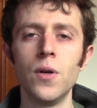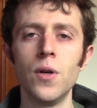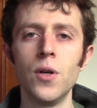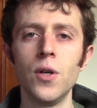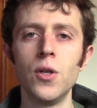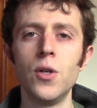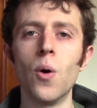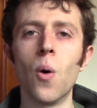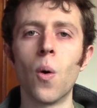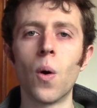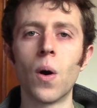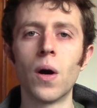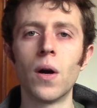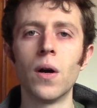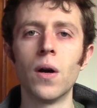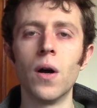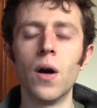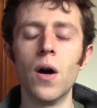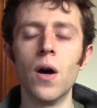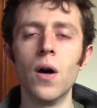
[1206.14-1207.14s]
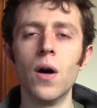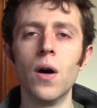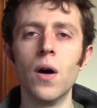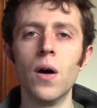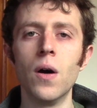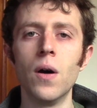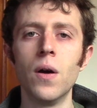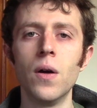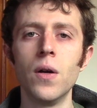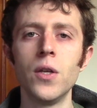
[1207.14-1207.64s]
your
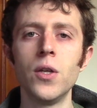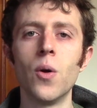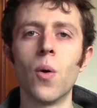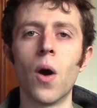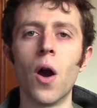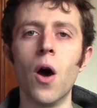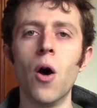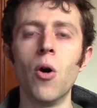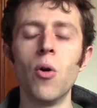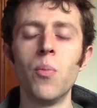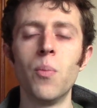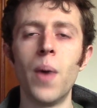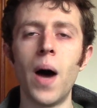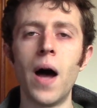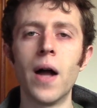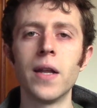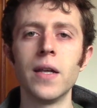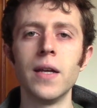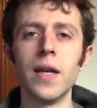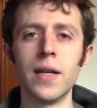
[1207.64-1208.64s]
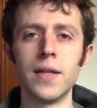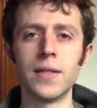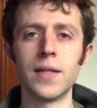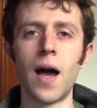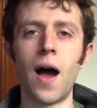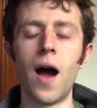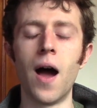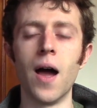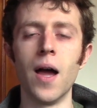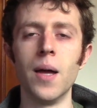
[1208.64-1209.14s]
your own body and
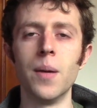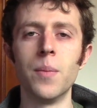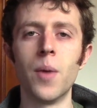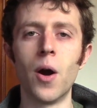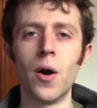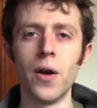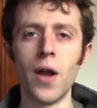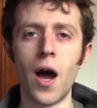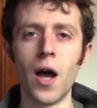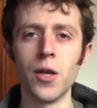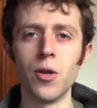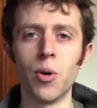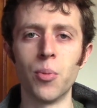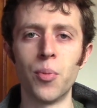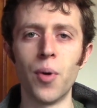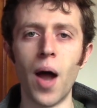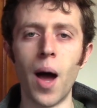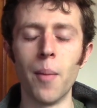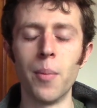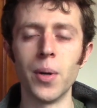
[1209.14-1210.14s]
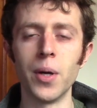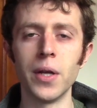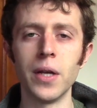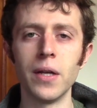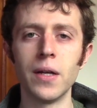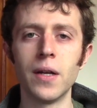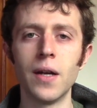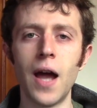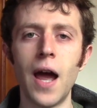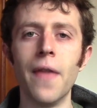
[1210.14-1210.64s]
time are not your
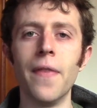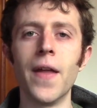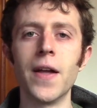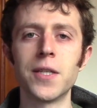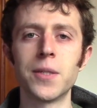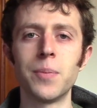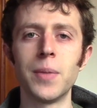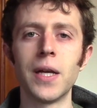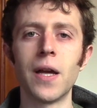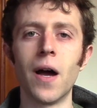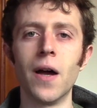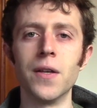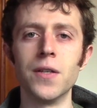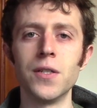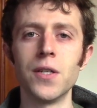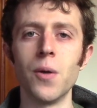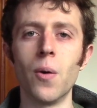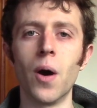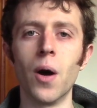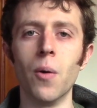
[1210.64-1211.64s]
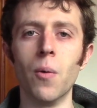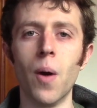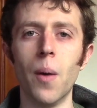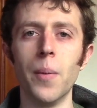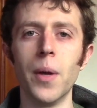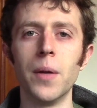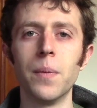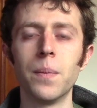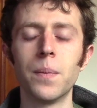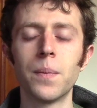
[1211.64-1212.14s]
property, and that's because you are a woman.